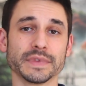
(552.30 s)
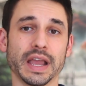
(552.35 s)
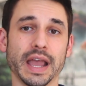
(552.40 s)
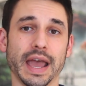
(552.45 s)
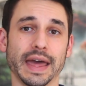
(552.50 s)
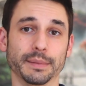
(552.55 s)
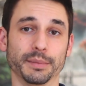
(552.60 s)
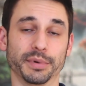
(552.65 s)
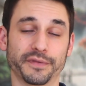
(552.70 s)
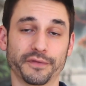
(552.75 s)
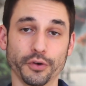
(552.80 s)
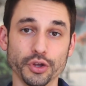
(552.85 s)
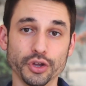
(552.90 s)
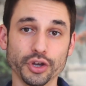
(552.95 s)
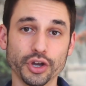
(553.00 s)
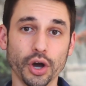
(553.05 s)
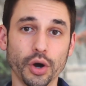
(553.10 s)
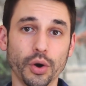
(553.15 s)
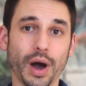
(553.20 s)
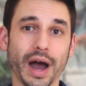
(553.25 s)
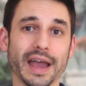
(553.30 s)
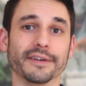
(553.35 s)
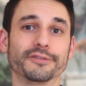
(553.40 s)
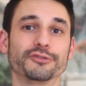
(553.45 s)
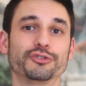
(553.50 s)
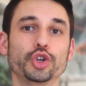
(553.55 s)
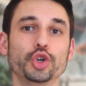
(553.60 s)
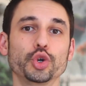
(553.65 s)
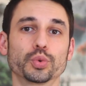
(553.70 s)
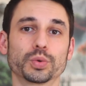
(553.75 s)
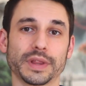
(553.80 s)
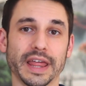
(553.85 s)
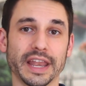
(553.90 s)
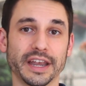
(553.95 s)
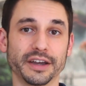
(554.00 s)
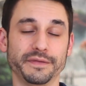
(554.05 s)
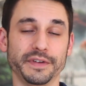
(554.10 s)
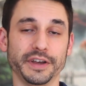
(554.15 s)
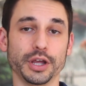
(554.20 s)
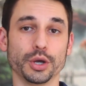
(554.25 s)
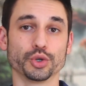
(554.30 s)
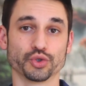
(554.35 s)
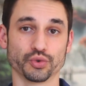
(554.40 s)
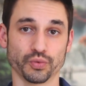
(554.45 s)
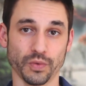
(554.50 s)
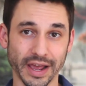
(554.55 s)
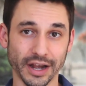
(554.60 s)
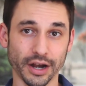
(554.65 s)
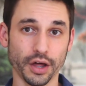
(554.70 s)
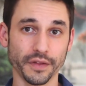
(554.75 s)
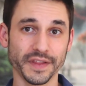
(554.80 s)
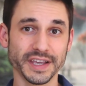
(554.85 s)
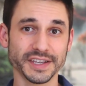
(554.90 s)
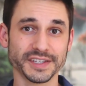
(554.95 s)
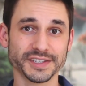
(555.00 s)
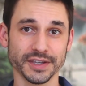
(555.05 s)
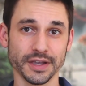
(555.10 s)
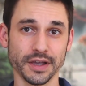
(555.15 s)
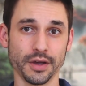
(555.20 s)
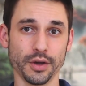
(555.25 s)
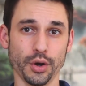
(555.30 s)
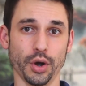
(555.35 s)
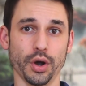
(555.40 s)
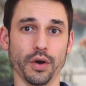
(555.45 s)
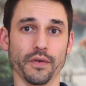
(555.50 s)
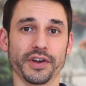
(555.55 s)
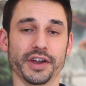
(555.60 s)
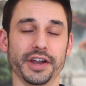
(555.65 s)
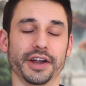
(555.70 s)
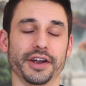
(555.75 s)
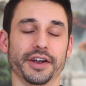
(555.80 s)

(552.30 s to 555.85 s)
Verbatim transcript: And then before you go, I have two related videos right on this over